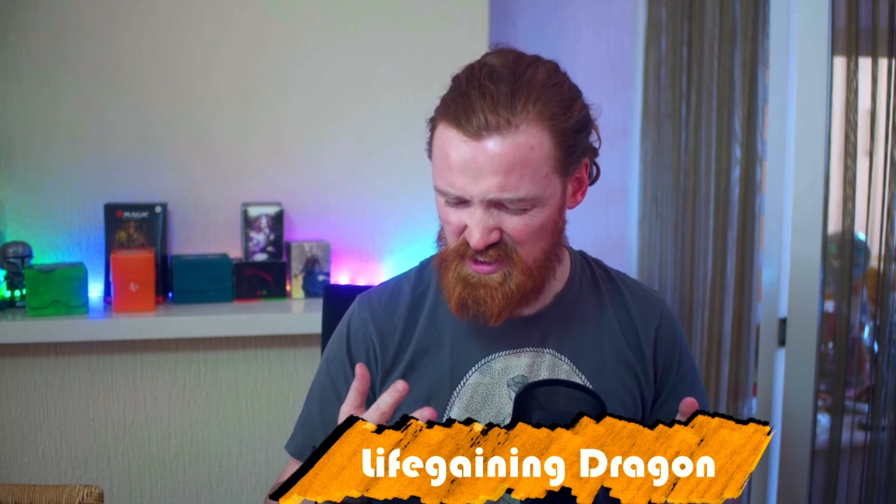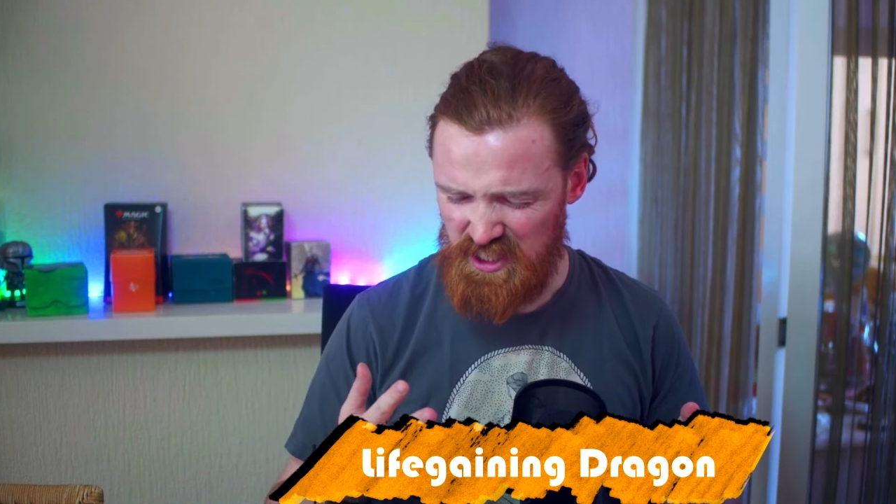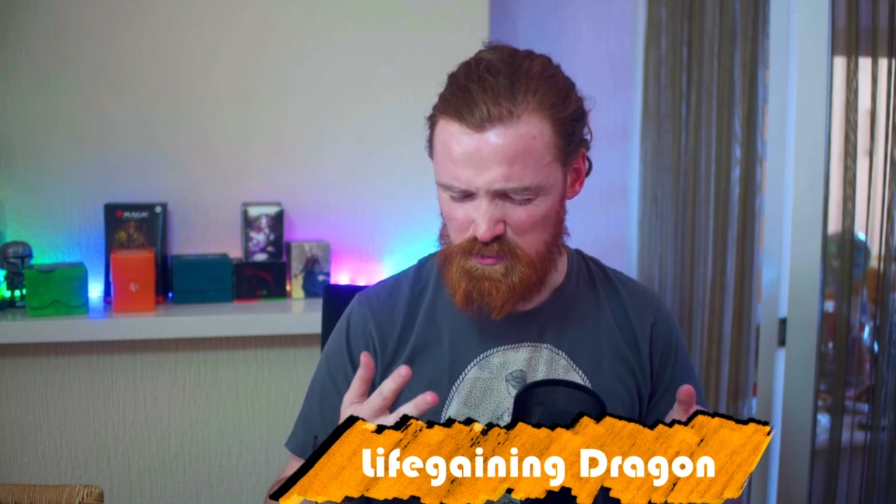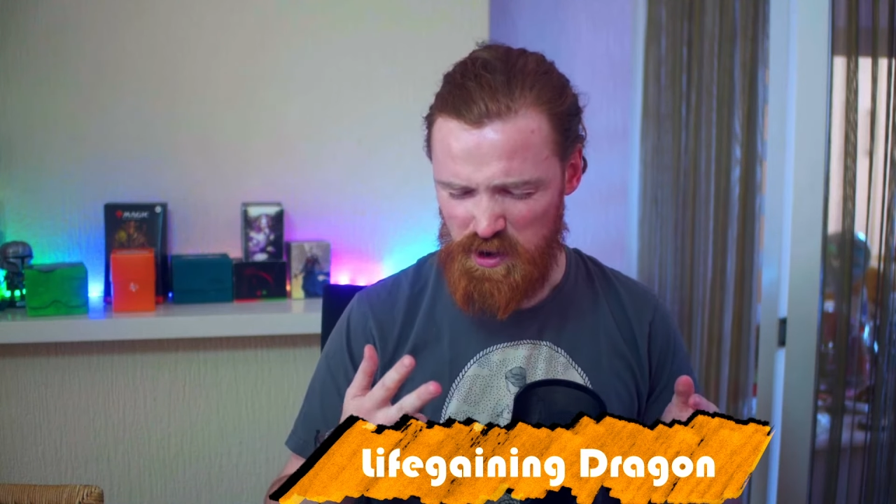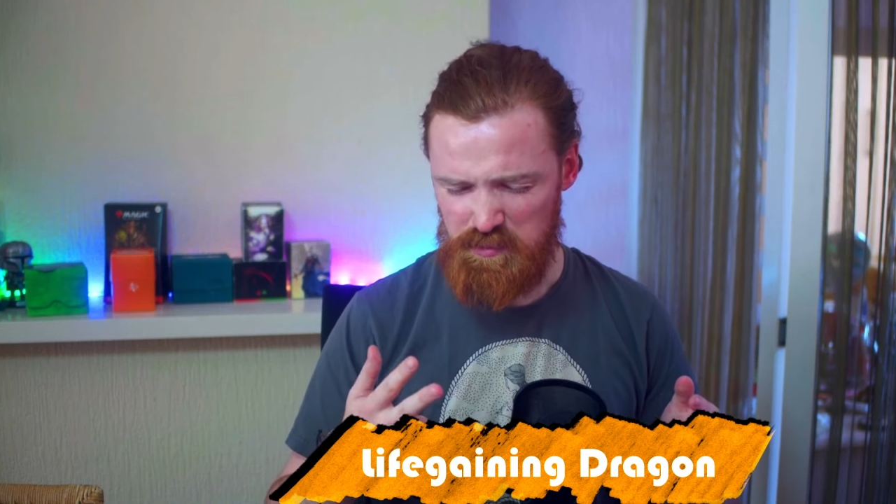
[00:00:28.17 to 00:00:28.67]

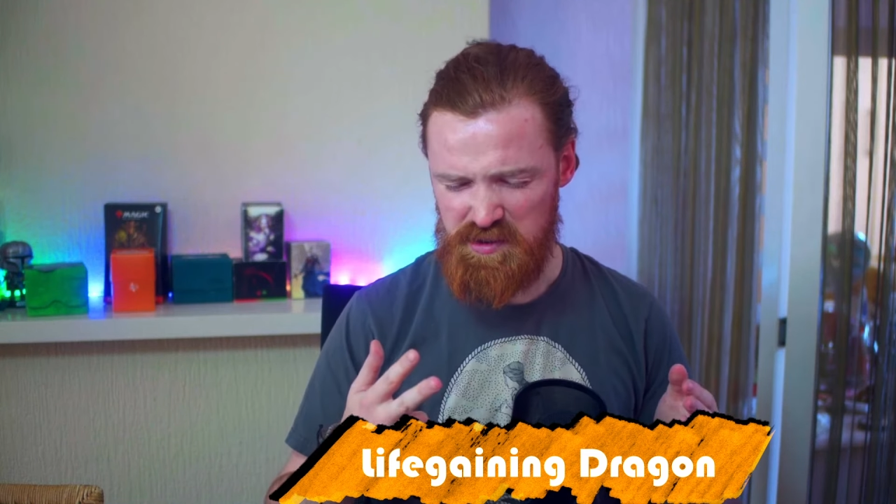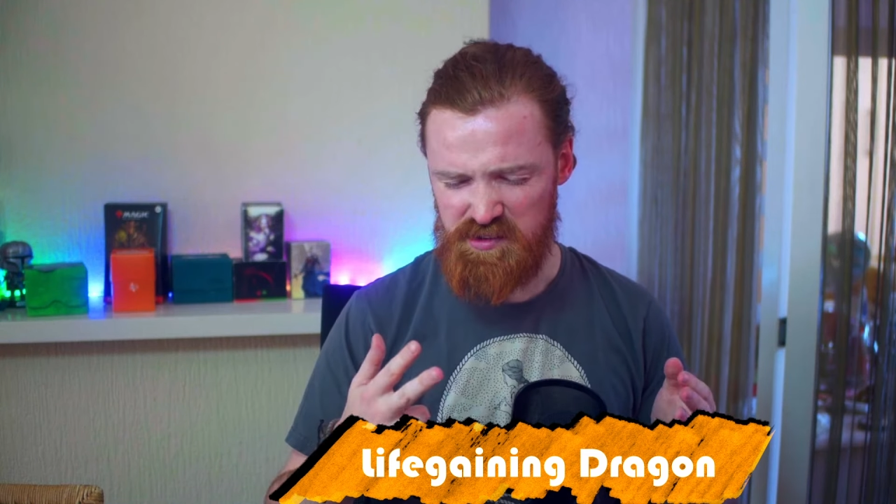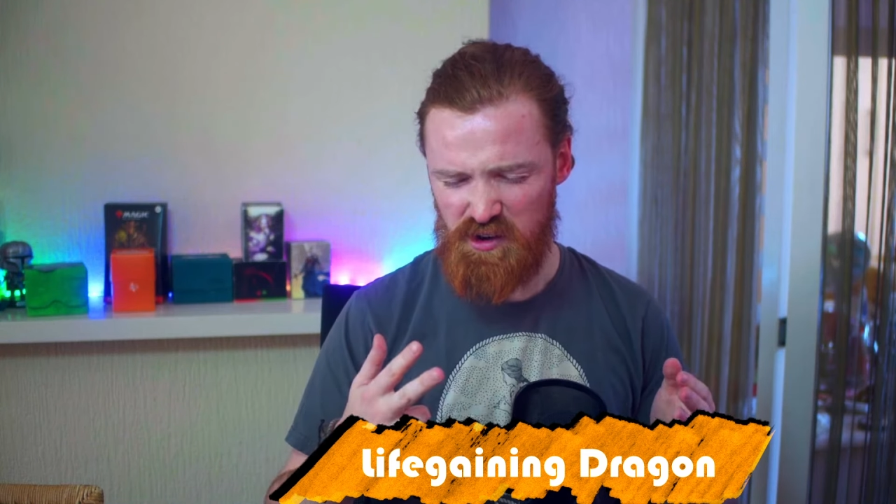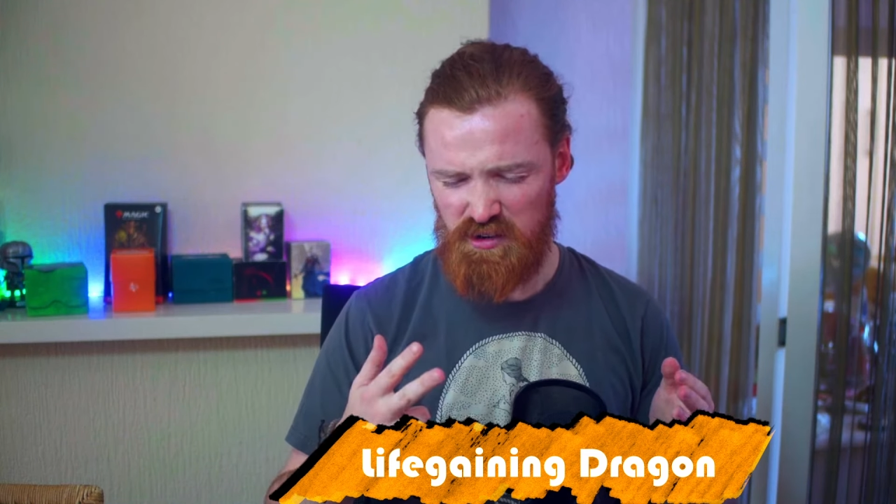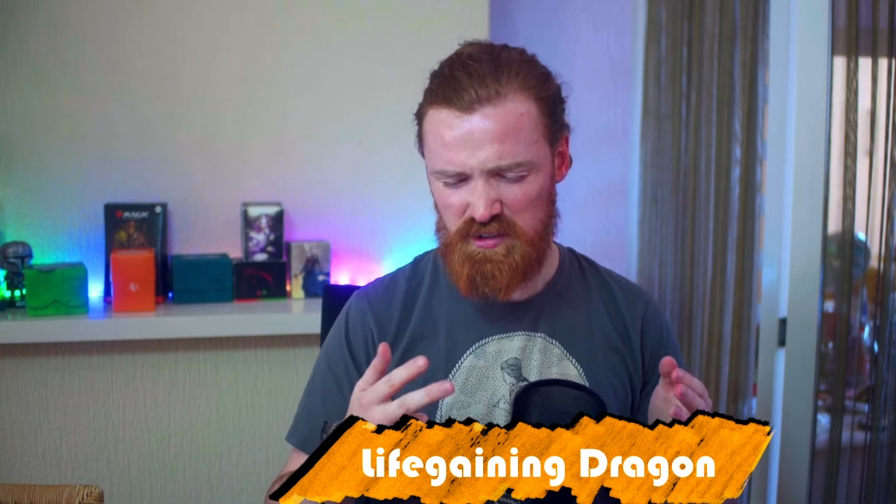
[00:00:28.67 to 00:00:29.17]
It might be
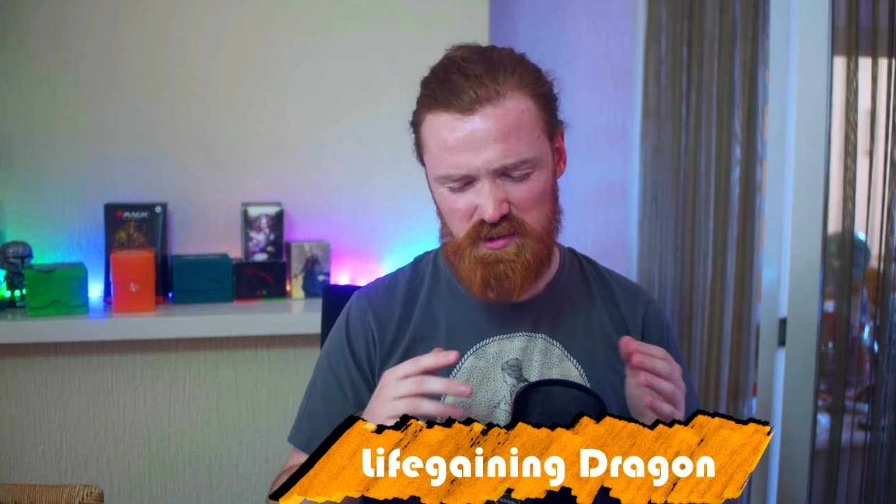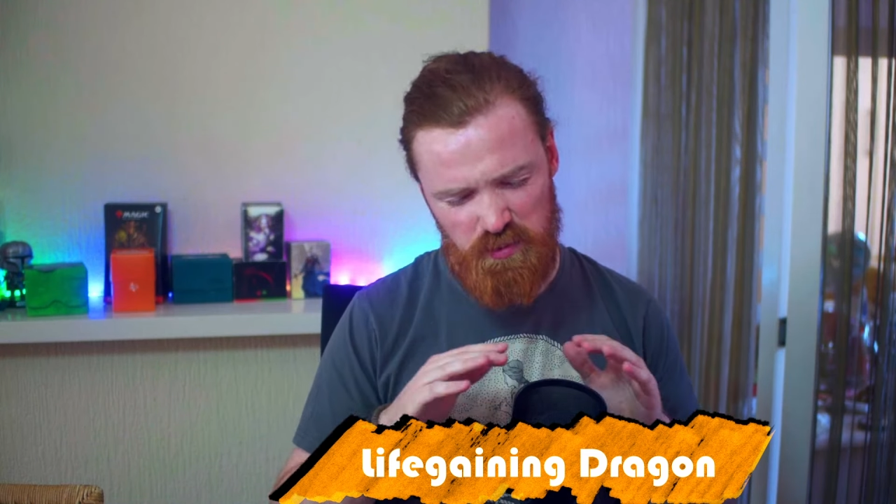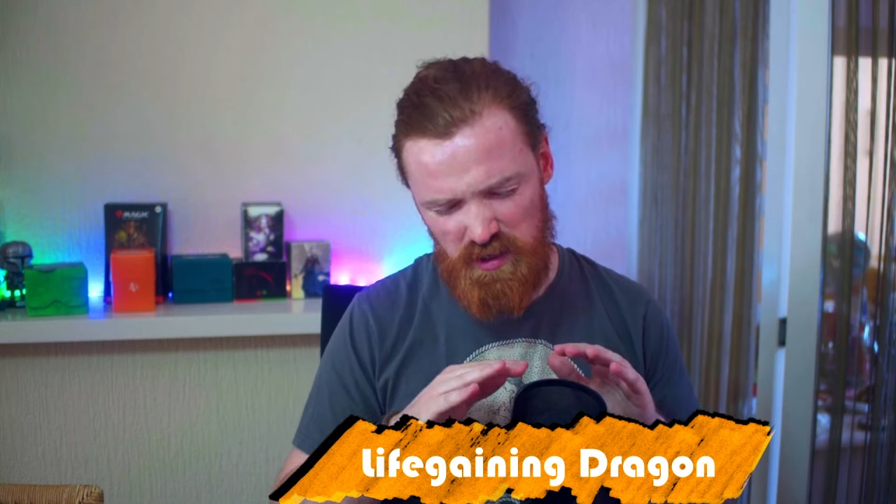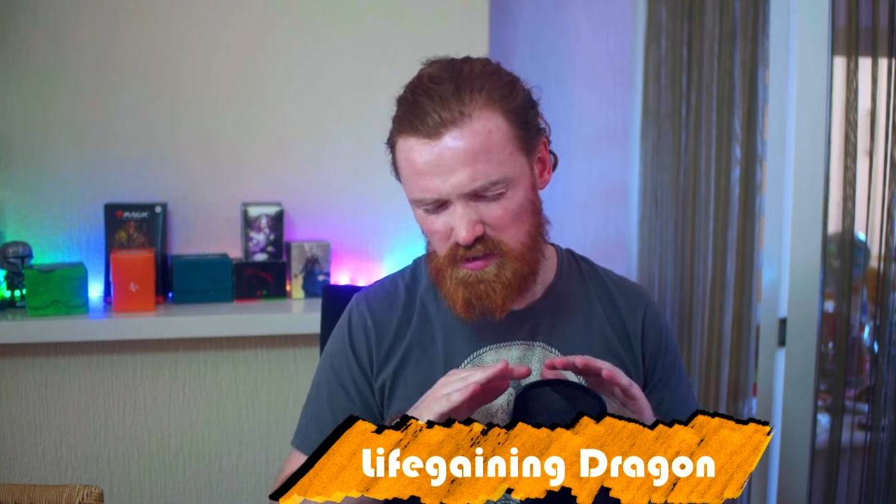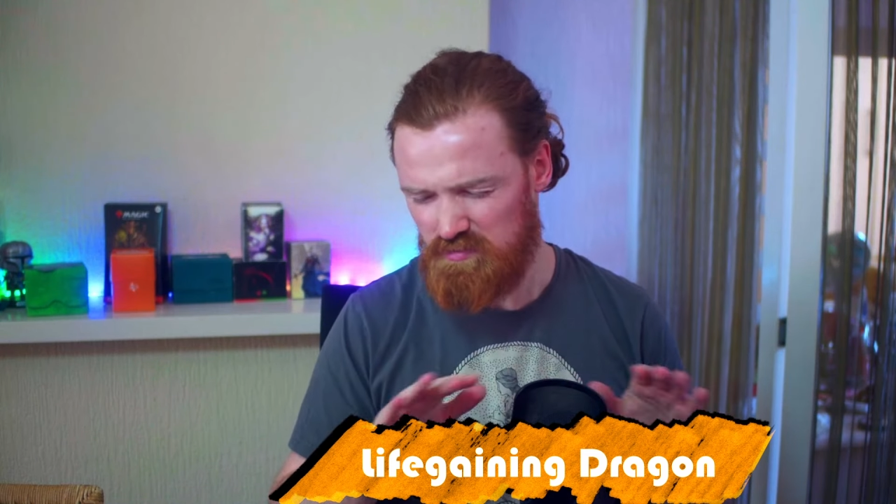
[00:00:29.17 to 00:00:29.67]
tokens,
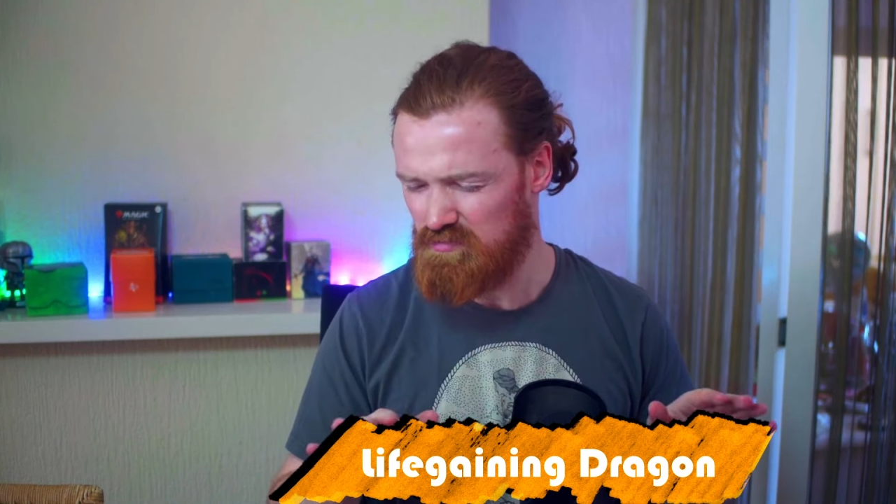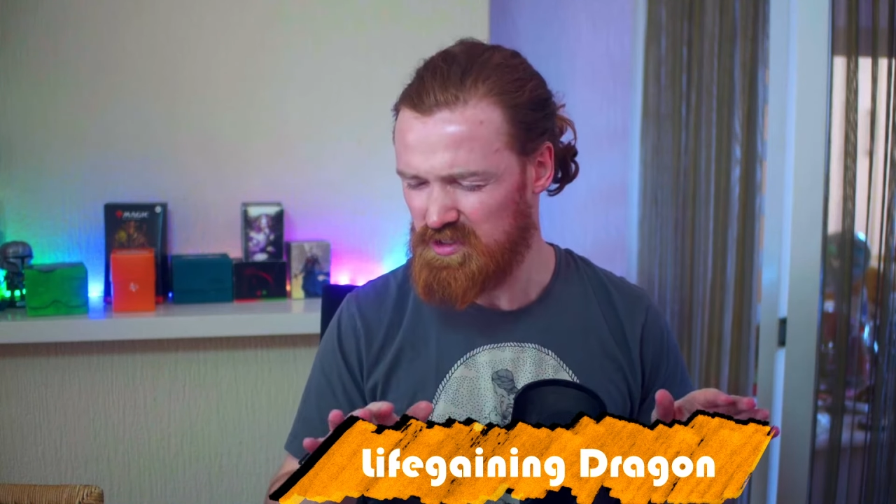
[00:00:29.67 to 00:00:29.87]
well,